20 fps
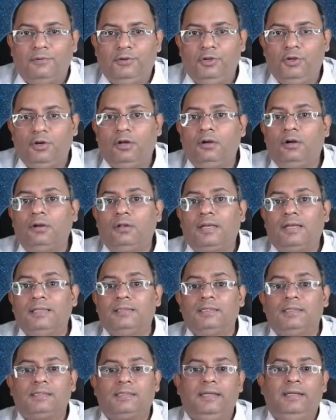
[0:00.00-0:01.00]
you are not
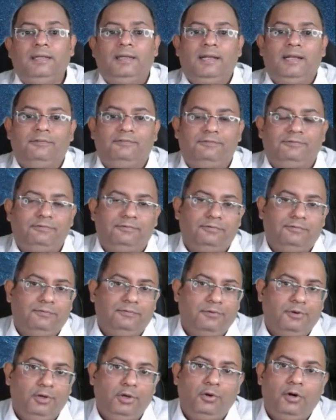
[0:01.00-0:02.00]
consistent enough,
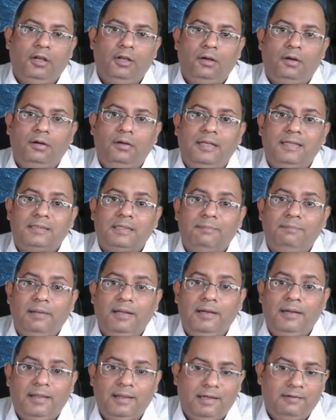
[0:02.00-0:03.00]
you are not
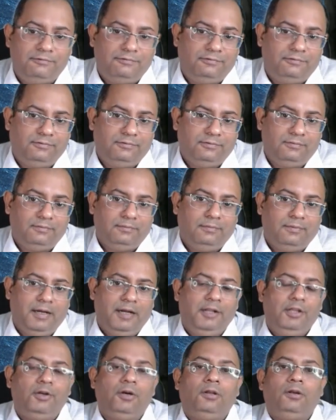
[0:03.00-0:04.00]
disciplined enough,
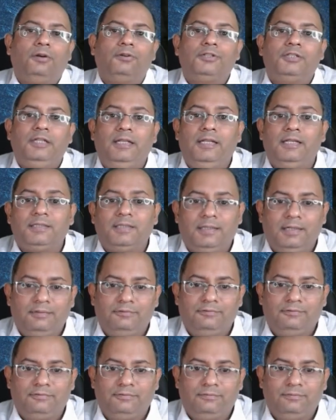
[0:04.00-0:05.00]
and you are not serious
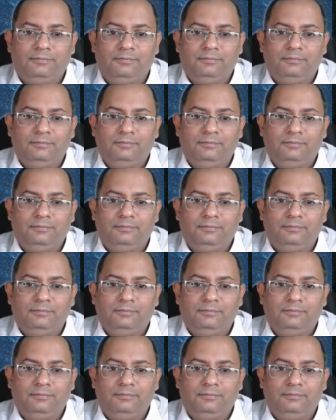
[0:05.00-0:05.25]
enough.